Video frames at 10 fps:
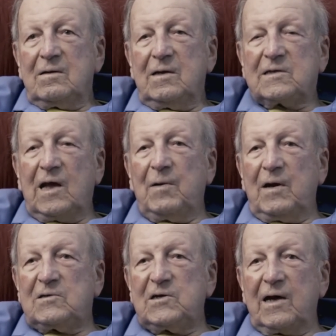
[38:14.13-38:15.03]
It's on my
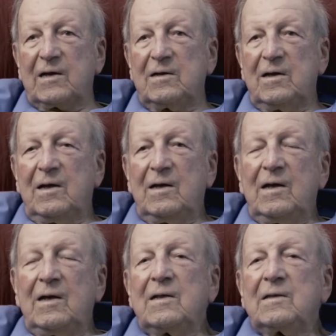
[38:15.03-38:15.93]
jacket.
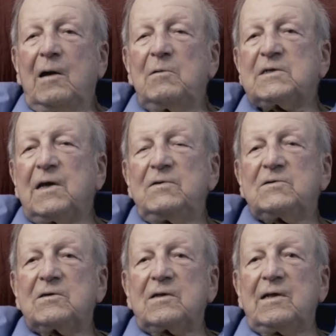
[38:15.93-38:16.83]
That was given
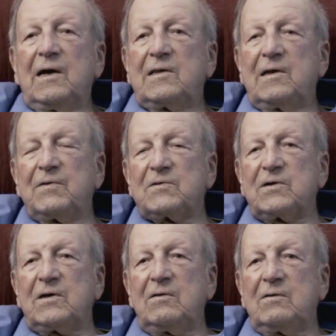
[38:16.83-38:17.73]
to the 9th
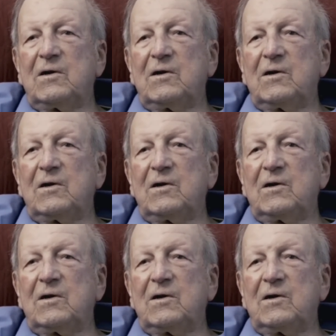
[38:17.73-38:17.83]
Infantry